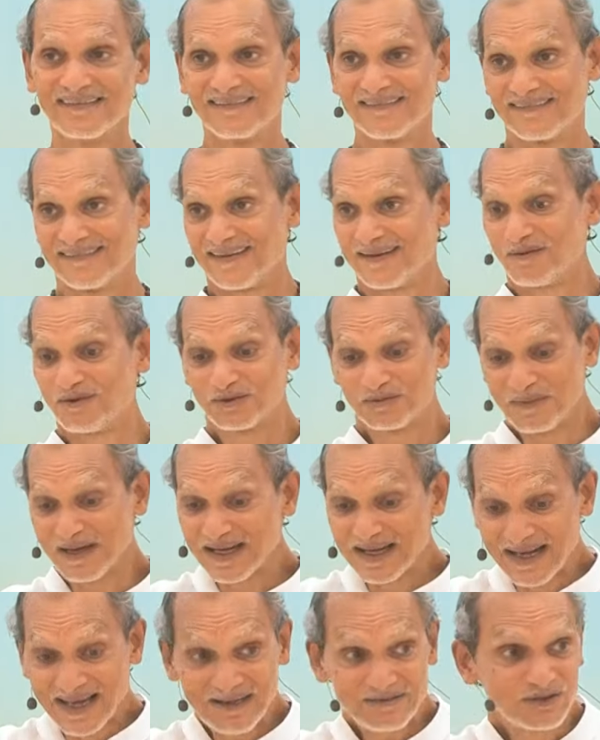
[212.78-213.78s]
That was my
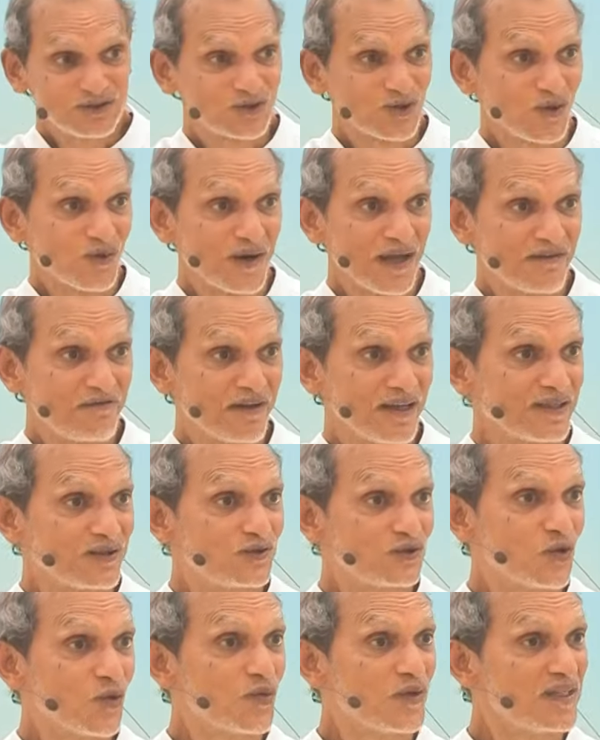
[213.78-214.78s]
life story. I felt
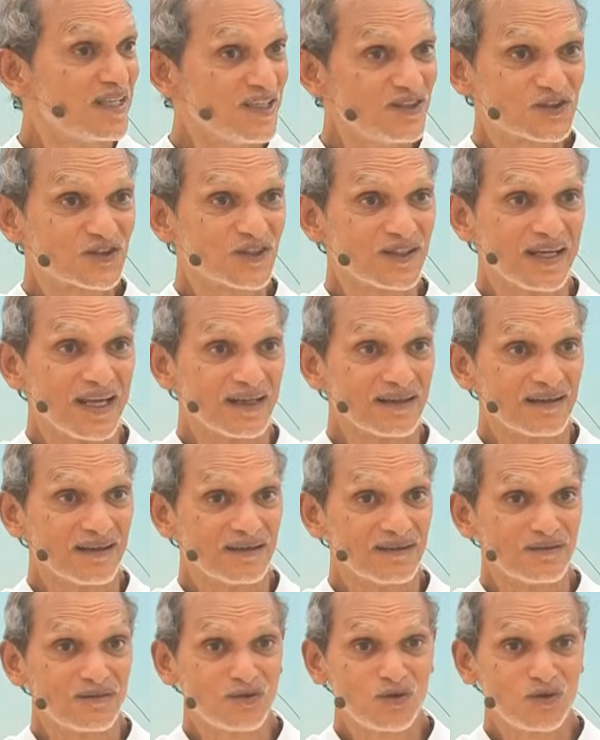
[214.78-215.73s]
so disconnected.